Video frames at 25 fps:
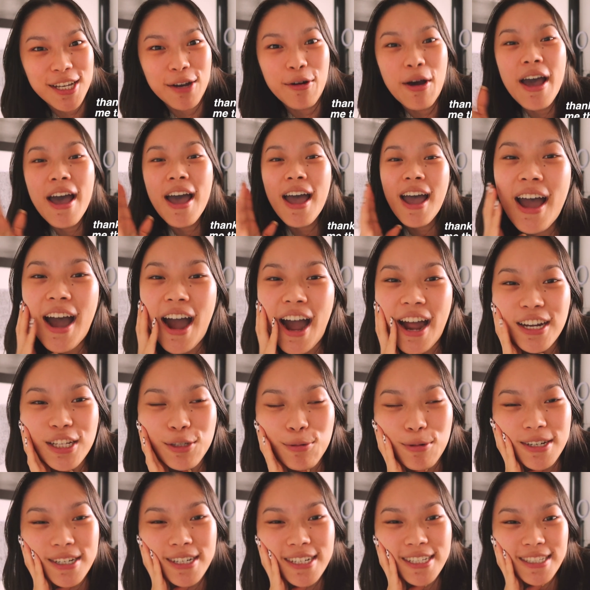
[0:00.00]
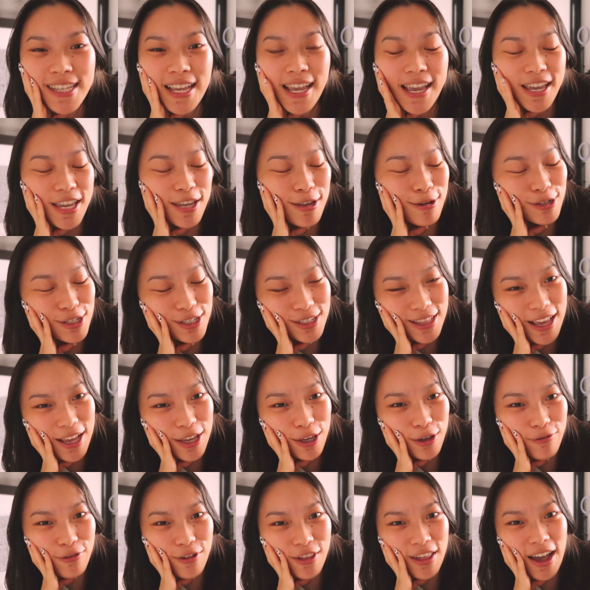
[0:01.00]
So I just wanted to say a huge
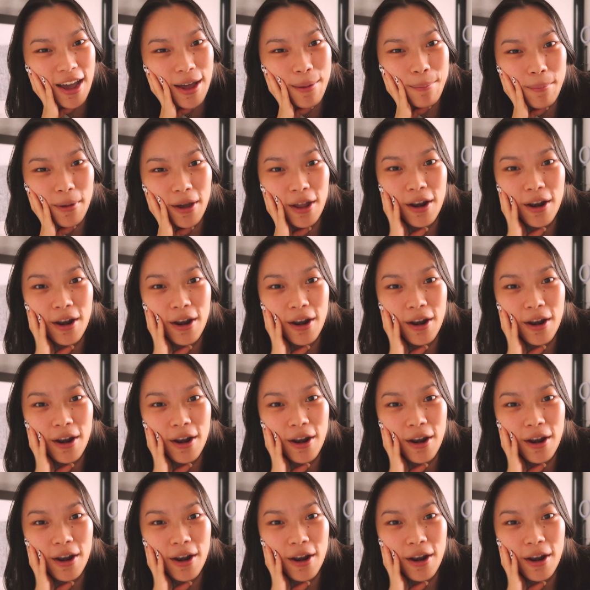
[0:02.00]
thank you for that.